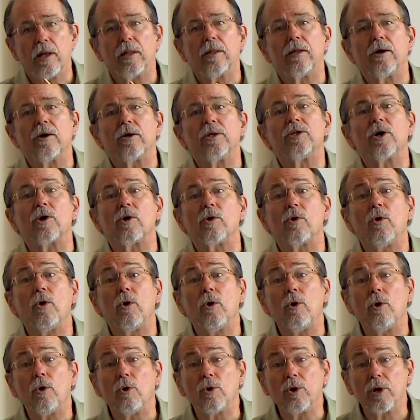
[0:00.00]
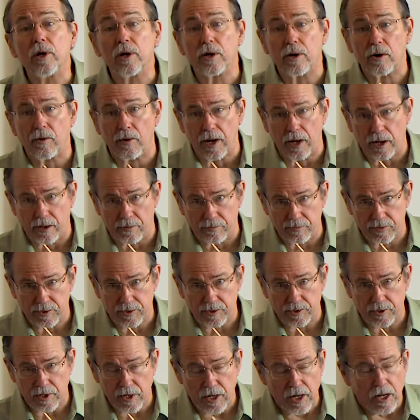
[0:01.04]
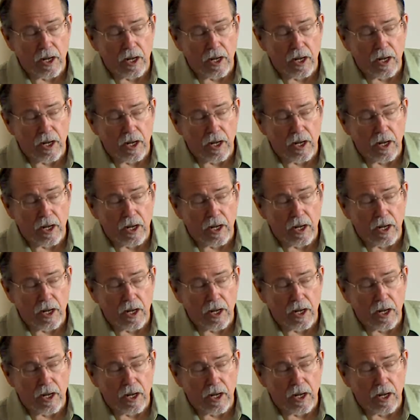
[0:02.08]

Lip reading: These are holograms.